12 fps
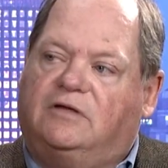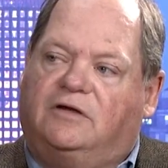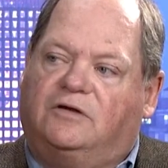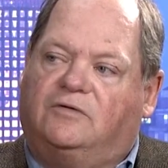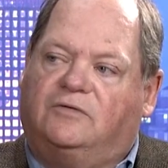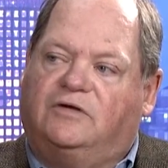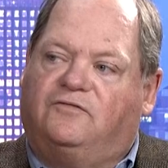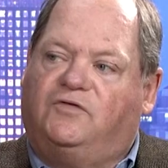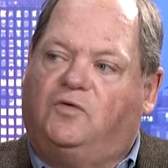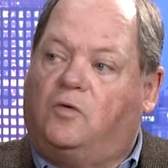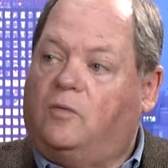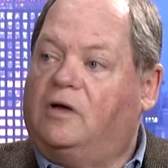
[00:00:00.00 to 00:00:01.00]
if
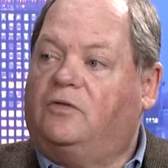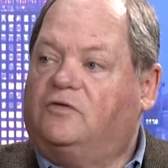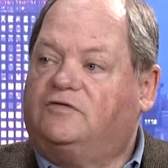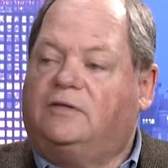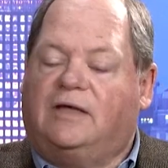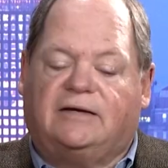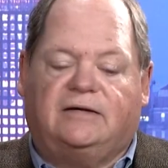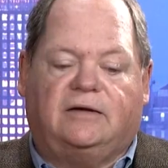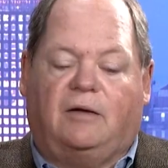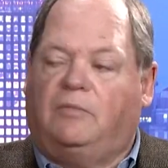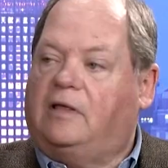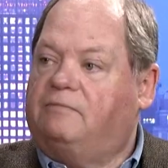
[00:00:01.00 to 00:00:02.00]
you were among those elected.
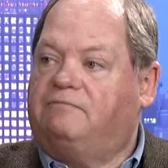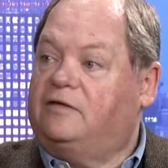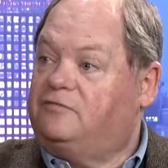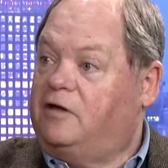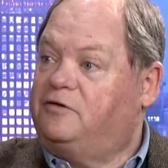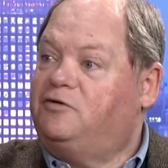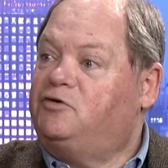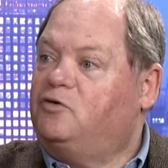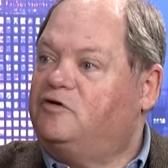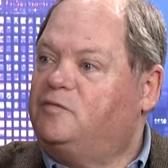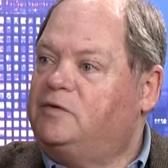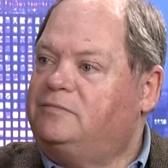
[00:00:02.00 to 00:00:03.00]
That's not an endorsement.